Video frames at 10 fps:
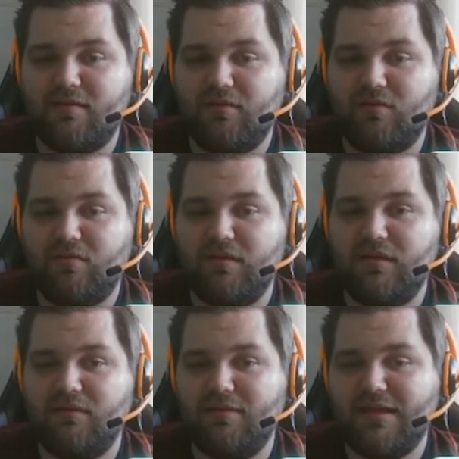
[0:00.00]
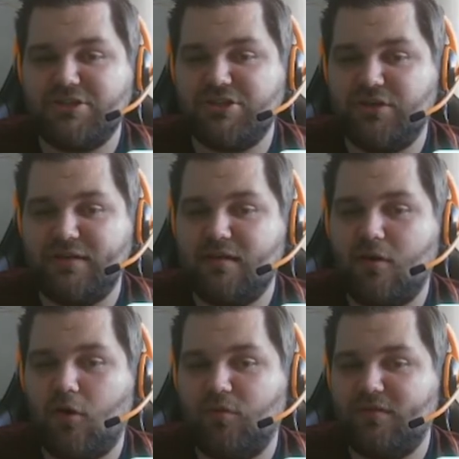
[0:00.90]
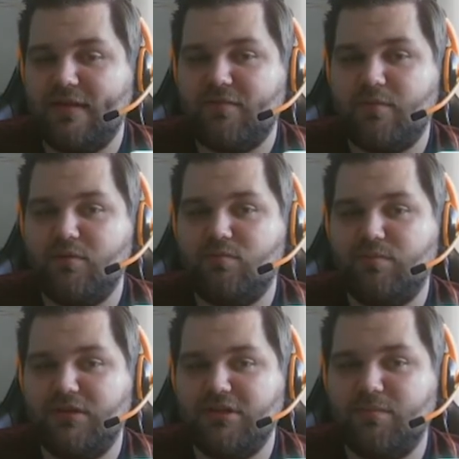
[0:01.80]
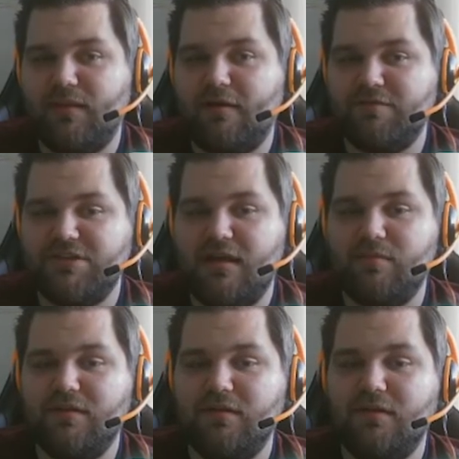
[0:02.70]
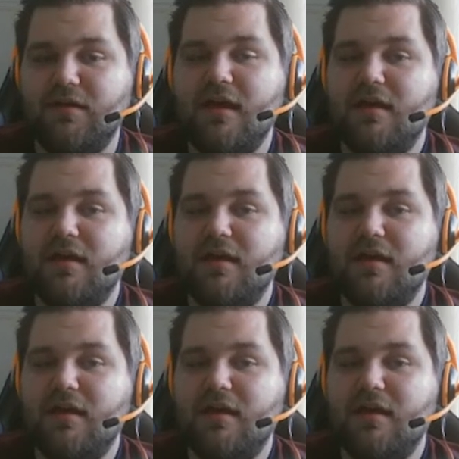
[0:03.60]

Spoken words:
So as you see, that shouldn't almost never be bluff jammed here.